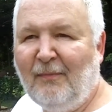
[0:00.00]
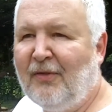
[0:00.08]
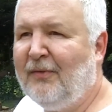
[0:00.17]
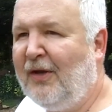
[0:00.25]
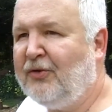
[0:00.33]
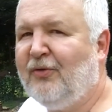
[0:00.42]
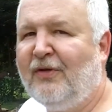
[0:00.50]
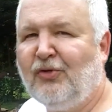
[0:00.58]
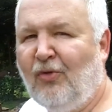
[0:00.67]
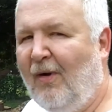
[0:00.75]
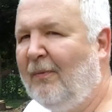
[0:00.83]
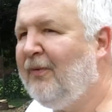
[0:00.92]
Mother Nature
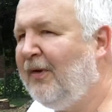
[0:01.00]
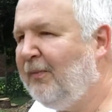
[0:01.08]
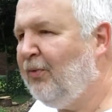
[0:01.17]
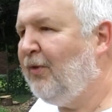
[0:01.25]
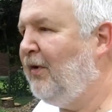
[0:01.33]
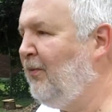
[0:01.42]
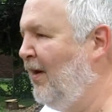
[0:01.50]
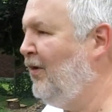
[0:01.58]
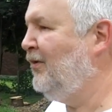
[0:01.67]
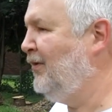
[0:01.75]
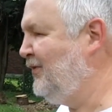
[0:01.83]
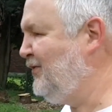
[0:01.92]
has cooperated pretty
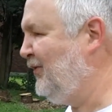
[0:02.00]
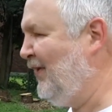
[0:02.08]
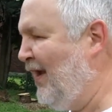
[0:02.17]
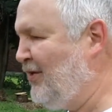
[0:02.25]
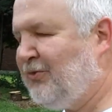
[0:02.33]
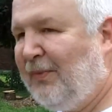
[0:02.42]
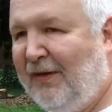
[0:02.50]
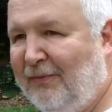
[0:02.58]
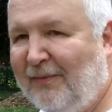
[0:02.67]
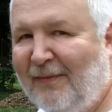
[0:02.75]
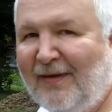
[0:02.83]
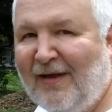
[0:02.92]
well until last week
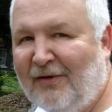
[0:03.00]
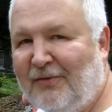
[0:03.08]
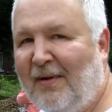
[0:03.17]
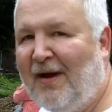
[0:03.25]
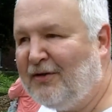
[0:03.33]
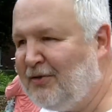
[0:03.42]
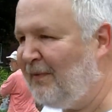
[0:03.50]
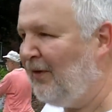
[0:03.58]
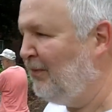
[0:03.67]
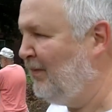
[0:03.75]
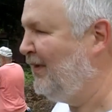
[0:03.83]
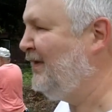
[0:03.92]
when we had a dry
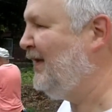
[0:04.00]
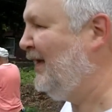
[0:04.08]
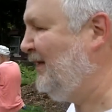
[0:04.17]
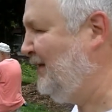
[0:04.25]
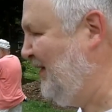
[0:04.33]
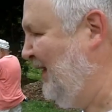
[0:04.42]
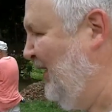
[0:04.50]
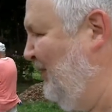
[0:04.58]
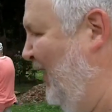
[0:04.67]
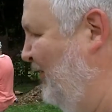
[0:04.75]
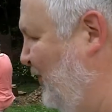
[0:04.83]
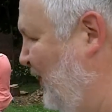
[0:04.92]
spell. But I see.
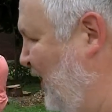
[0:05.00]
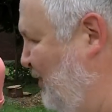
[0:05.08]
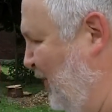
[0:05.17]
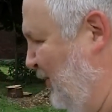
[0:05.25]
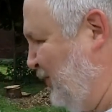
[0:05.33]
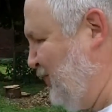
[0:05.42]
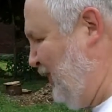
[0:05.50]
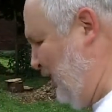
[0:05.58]
We have the rain barrels